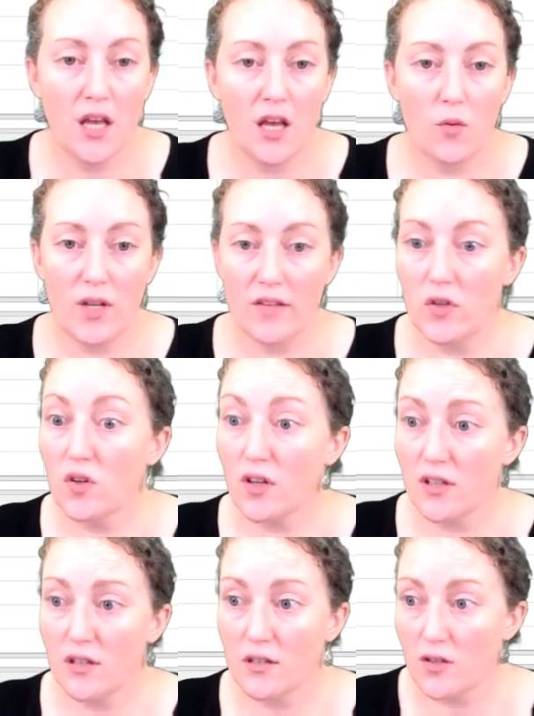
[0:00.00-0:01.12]
We'll have a look
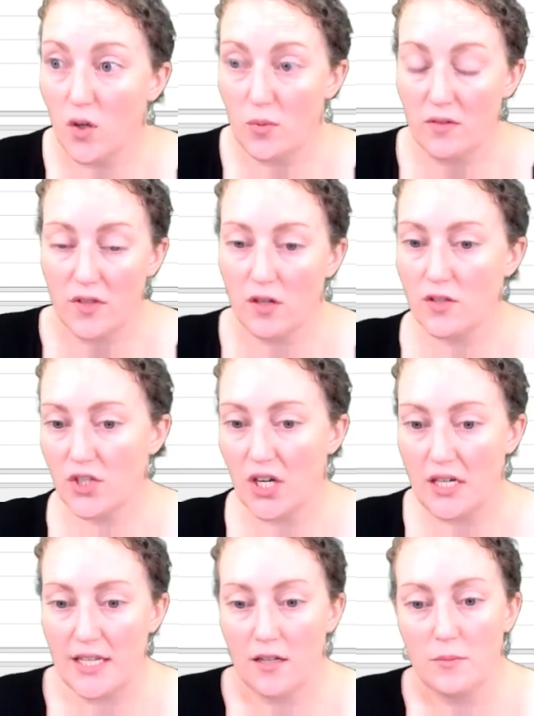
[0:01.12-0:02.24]
at a couple of the other
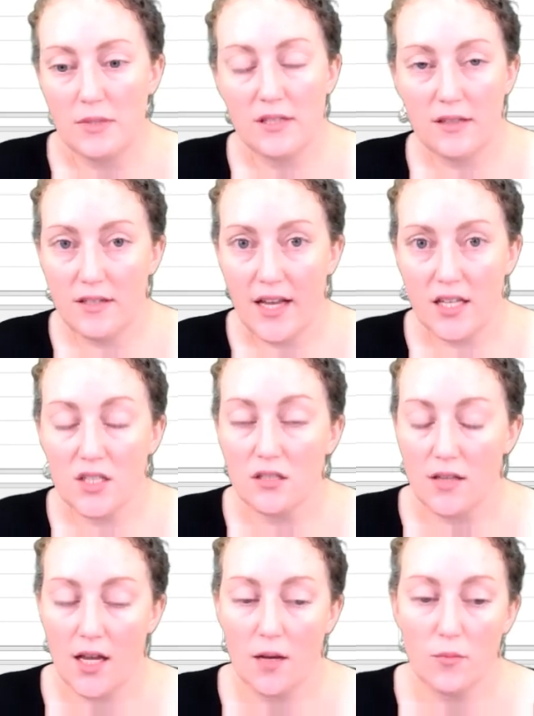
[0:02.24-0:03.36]
chart elements in the next
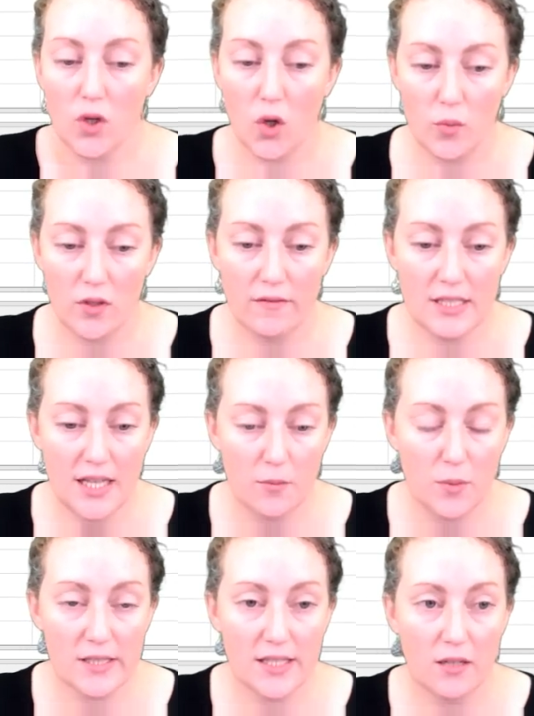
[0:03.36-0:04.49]
couple of
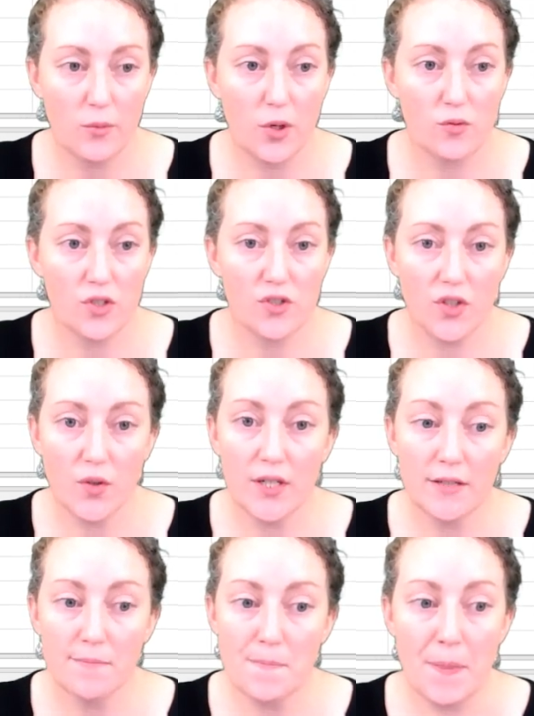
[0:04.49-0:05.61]
examples that I'm going to show you.